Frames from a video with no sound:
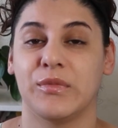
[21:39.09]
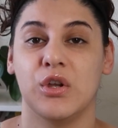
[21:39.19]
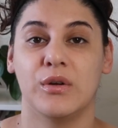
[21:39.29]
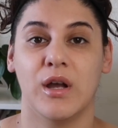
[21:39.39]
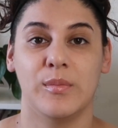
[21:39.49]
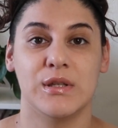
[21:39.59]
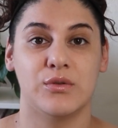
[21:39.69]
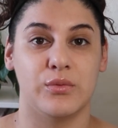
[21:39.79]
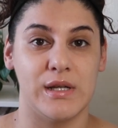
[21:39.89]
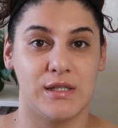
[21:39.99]
You're helping
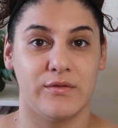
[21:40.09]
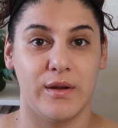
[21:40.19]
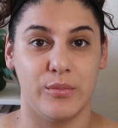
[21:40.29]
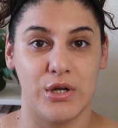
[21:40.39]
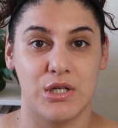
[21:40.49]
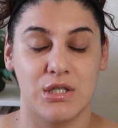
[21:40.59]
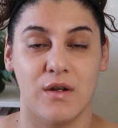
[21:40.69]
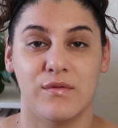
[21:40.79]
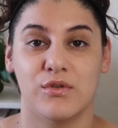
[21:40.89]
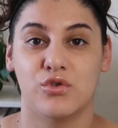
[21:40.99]
to raise the vibration
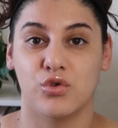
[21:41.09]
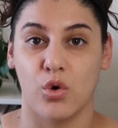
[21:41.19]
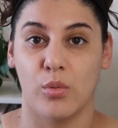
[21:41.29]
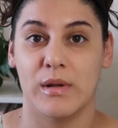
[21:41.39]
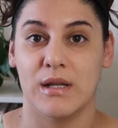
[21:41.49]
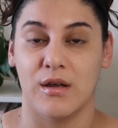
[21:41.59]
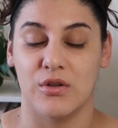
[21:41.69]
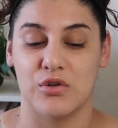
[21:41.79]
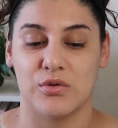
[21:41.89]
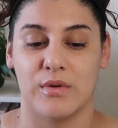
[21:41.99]
of so many
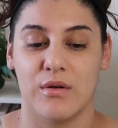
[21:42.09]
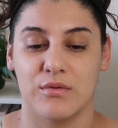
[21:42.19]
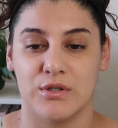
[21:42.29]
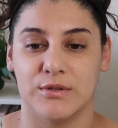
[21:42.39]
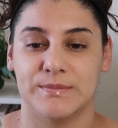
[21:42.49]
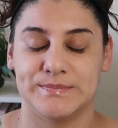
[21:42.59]
others around you.